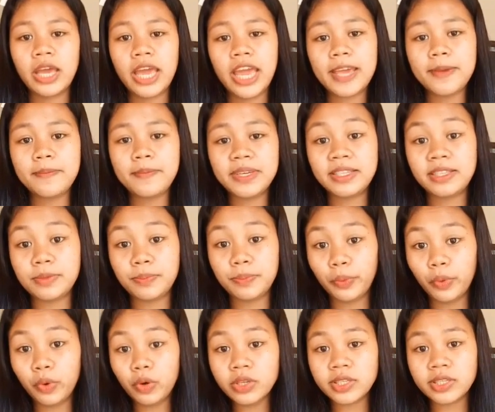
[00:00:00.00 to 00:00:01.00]
ABC
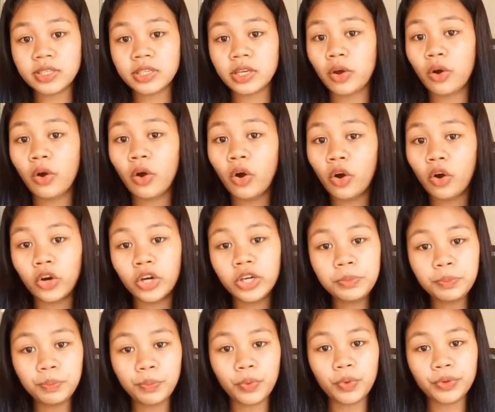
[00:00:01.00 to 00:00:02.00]
books,
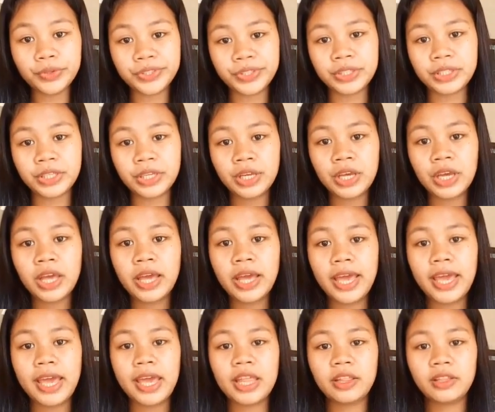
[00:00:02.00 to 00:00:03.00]
Horn books,
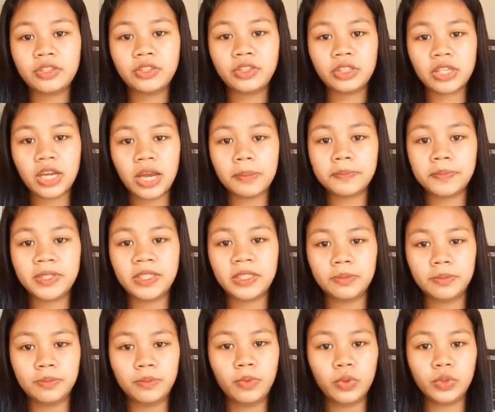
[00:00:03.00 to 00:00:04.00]
and
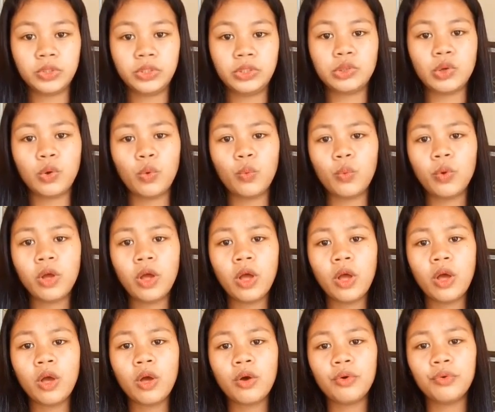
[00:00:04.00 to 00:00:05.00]
Chaps books. So
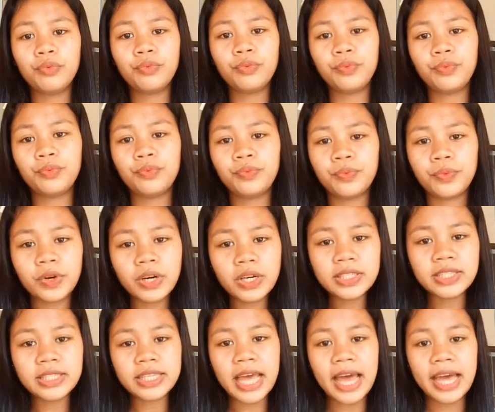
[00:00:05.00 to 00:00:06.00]

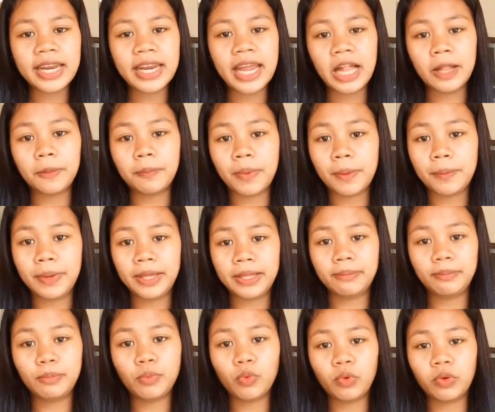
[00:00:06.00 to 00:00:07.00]
first, an
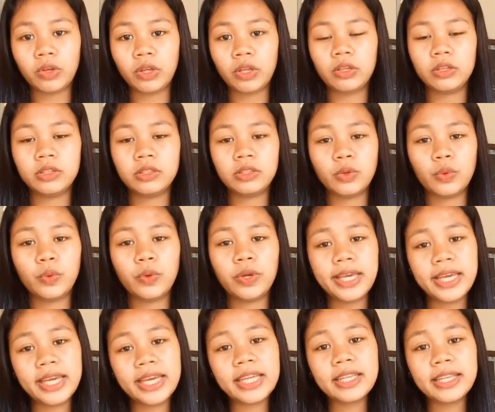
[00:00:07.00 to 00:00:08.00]
alphabet book.
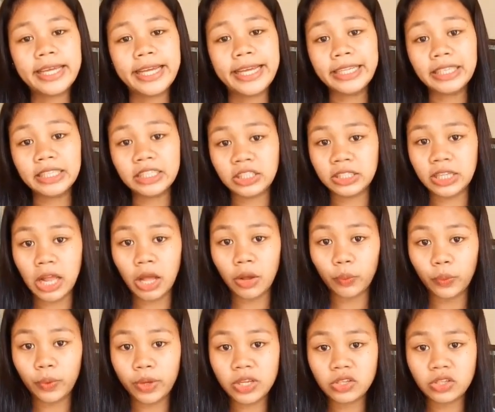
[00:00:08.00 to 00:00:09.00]
So in English
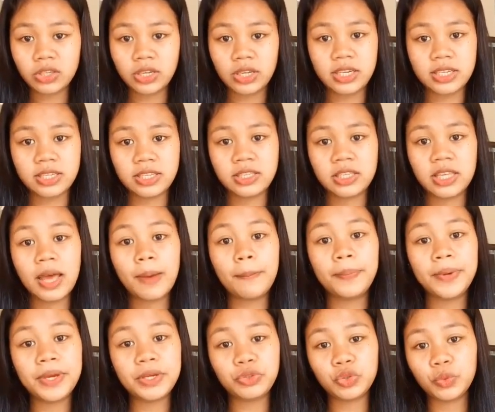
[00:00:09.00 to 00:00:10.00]
language is a
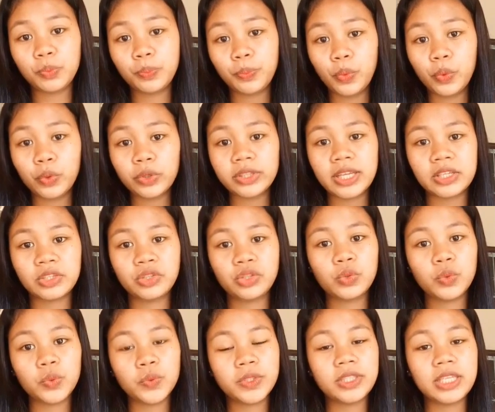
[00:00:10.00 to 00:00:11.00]
picture book that
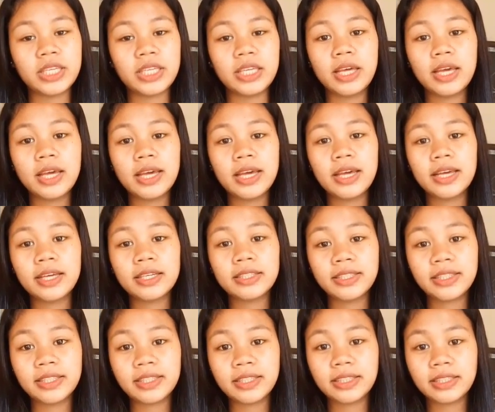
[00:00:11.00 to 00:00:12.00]
shows the
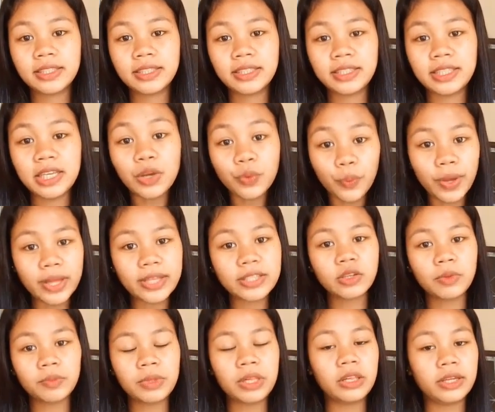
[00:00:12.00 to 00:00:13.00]

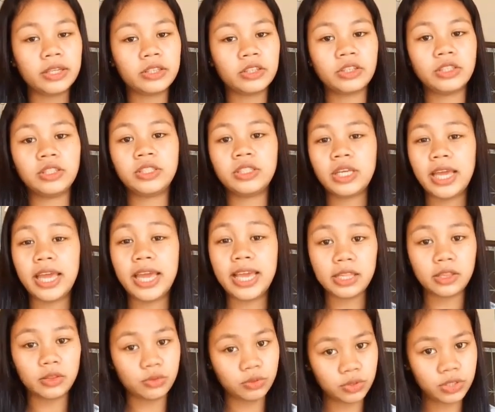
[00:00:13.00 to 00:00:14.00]
sequence of the letters
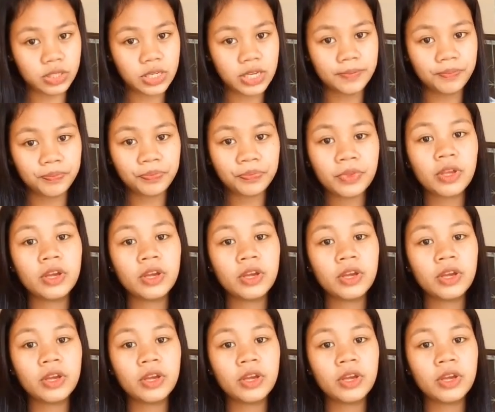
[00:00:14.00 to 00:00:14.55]
A to Z.